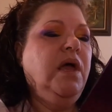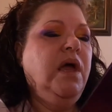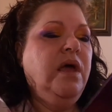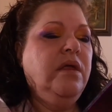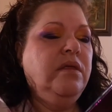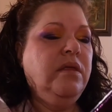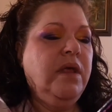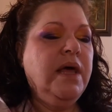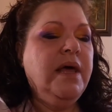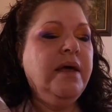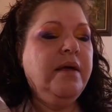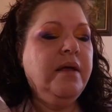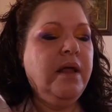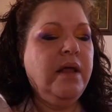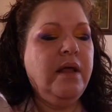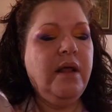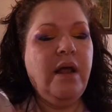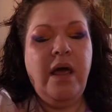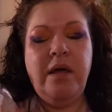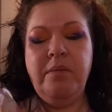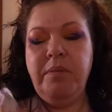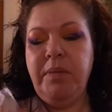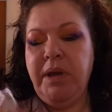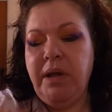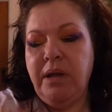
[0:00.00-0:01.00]
And that,
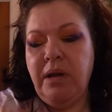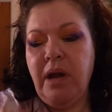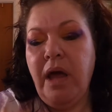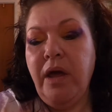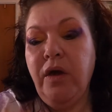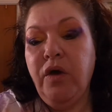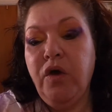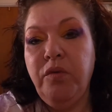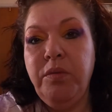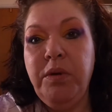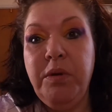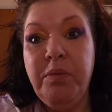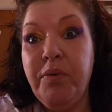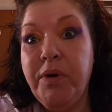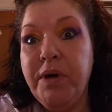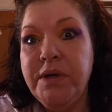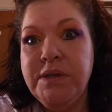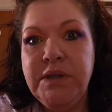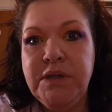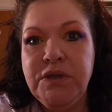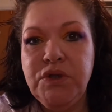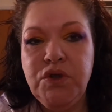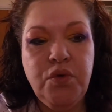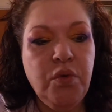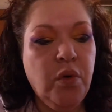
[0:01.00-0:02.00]
I mean, I could be
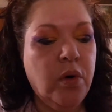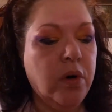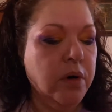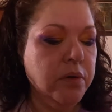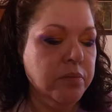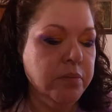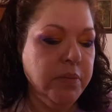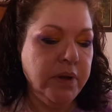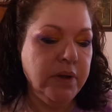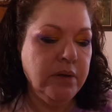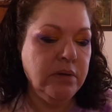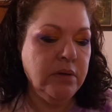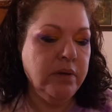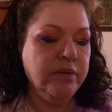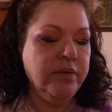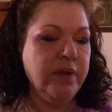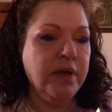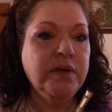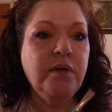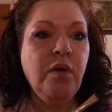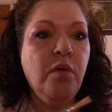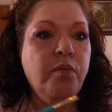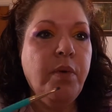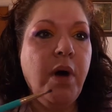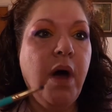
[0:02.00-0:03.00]
pressing too hard, but
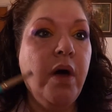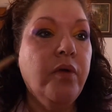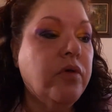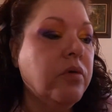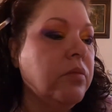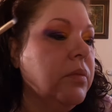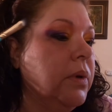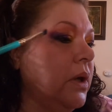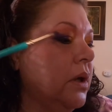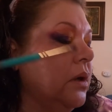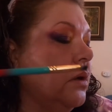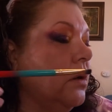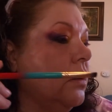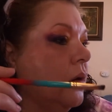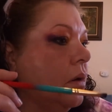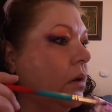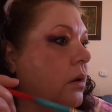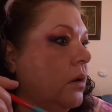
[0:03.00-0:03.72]
that don't bother me.